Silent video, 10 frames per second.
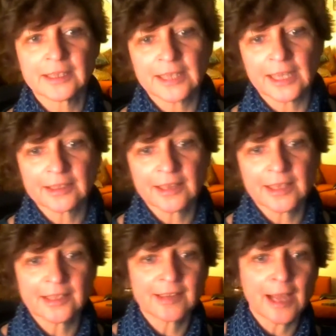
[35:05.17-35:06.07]
that
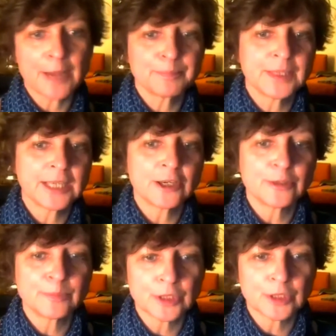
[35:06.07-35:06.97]
things happen in our
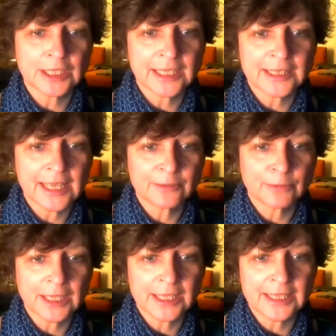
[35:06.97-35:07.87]
body and then
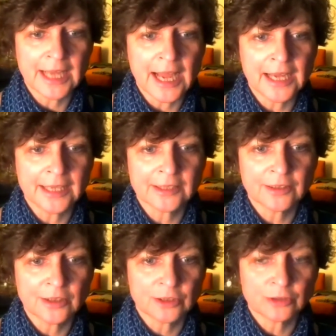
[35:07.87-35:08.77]
we can add
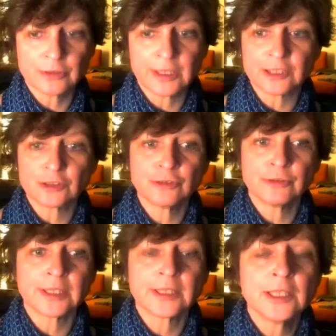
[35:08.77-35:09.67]
the doing to
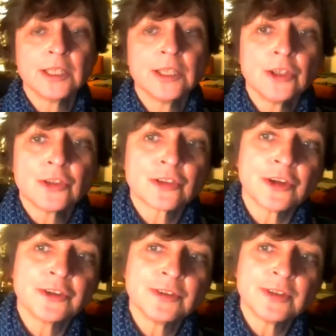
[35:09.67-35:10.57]
it.
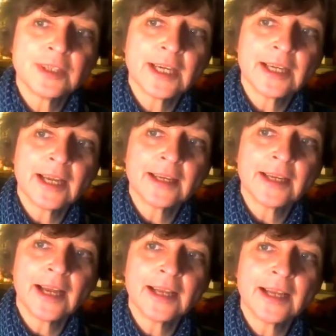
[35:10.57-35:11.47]
So
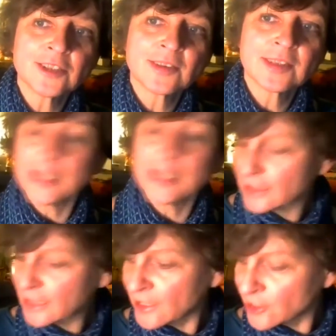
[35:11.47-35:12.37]
I
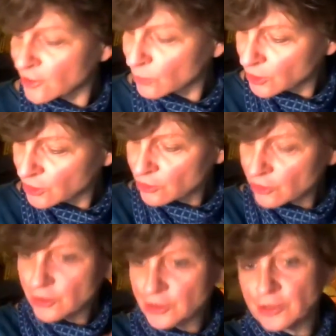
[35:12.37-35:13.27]
just want to
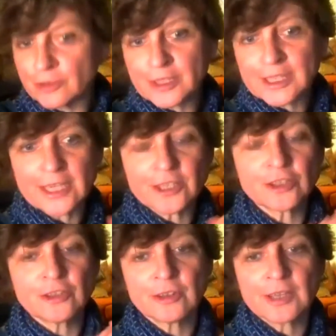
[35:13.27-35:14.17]
draw your
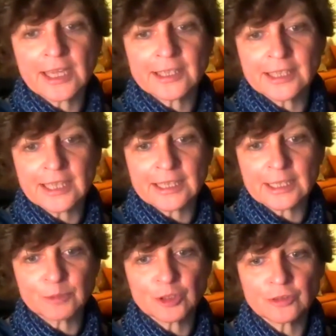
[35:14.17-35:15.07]
attention to that again.
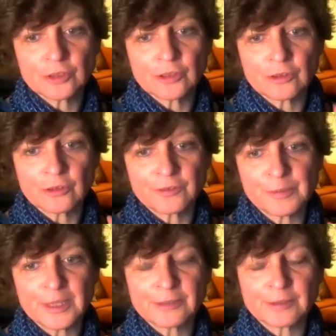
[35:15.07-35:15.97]
I'm sure you're all
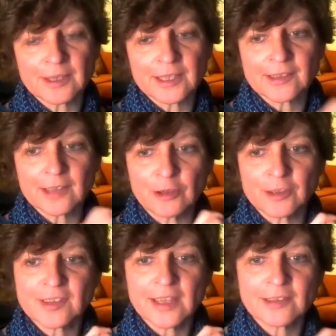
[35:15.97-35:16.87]
familiar with this, our
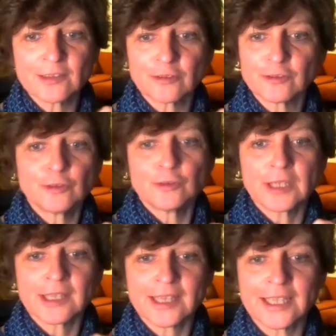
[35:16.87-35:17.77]
sense of
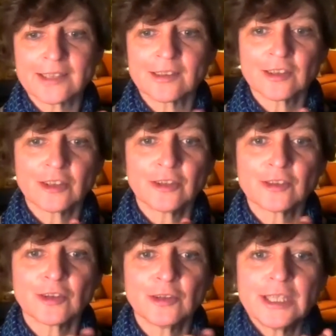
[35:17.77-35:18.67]
doing things, you know.
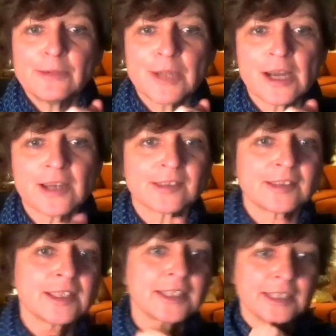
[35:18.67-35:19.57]
So here we are
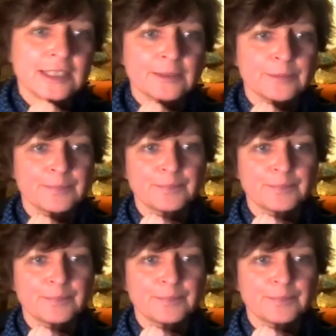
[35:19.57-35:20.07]
sitting